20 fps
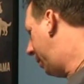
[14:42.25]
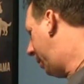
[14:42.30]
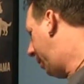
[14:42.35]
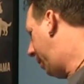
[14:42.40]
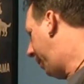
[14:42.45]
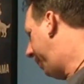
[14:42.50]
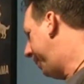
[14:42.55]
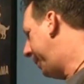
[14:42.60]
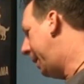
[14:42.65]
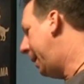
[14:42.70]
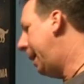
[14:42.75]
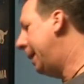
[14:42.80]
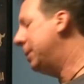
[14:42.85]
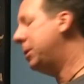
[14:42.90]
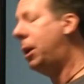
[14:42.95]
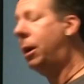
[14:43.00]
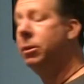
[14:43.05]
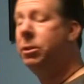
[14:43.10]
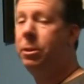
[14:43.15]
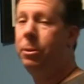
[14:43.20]
And
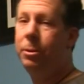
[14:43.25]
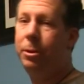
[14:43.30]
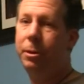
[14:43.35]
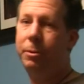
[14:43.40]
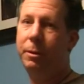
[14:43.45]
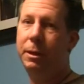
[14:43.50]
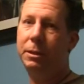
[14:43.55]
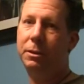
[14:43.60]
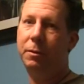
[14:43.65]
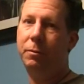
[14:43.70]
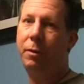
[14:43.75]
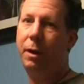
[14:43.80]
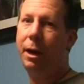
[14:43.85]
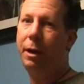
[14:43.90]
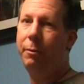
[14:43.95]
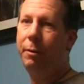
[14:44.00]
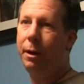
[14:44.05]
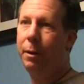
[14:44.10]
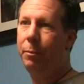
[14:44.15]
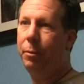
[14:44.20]
that's also a good reason
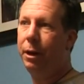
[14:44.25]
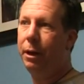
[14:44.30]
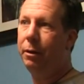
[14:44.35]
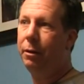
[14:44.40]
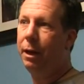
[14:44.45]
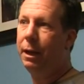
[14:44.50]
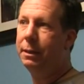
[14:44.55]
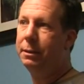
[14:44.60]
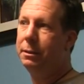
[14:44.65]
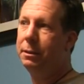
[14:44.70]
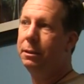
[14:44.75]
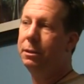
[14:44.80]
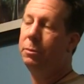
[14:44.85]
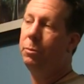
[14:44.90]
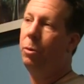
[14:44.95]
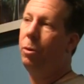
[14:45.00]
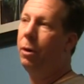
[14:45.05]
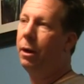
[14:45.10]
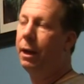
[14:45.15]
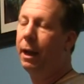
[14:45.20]
why you want to bring less
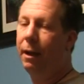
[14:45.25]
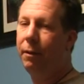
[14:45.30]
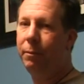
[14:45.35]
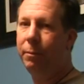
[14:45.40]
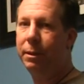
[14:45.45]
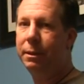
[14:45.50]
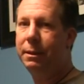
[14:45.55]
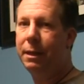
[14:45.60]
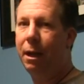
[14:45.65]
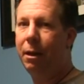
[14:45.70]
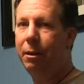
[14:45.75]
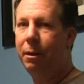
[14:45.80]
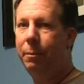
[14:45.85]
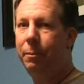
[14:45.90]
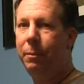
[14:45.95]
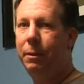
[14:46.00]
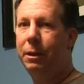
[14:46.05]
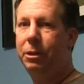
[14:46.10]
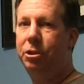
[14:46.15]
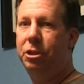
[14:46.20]
is more kind of mentality,
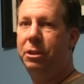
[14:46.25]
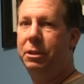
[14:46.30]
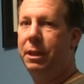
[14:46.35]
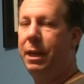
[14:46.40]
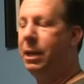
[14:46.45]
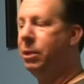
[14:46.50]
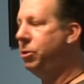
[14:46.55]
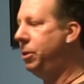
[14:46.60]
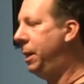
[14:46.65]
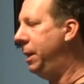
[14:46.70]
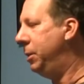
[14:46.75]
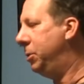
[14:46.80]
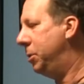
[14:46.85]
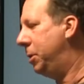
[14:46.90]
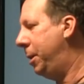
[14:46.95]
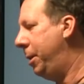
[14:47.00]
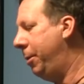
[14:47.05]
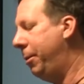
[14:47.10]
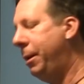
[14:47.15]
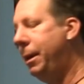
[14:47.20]
just in case you get
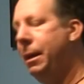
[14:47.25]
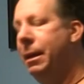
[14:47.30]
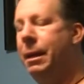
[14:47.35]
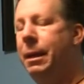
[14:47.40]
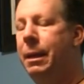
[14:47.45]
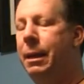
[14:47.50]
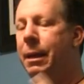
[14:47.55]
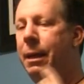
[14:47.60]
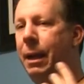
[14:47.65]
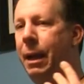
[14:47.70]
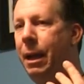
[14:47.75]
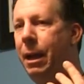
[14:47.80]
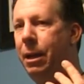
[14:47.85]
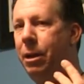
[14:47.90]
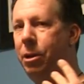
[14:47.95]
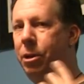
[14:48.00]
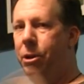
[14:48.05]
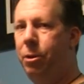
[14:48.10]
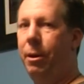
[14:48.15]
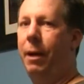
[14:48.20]
security.
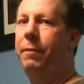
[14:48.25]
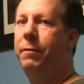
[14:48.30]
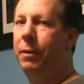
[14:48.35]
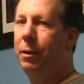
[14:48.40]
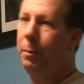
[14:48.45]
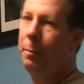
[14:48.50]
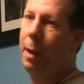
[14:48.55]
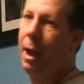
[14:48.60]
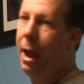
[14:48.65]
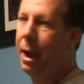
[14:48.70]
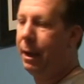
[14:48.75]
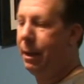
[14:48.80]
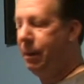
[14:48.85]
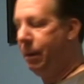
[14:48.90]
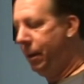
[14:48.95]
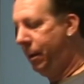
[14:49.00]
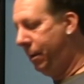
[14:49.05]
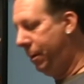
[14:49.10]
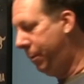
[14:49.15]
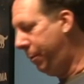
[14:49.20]
And you do have to unpack
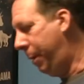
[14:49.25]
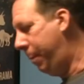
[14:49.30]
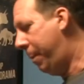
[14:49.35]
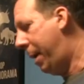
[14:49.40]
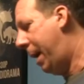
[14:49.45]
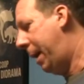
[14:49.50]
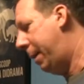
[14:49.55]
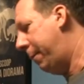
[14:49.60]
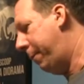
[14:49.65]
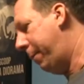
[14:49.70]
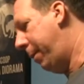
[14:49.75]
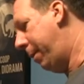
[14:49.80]
it and repack in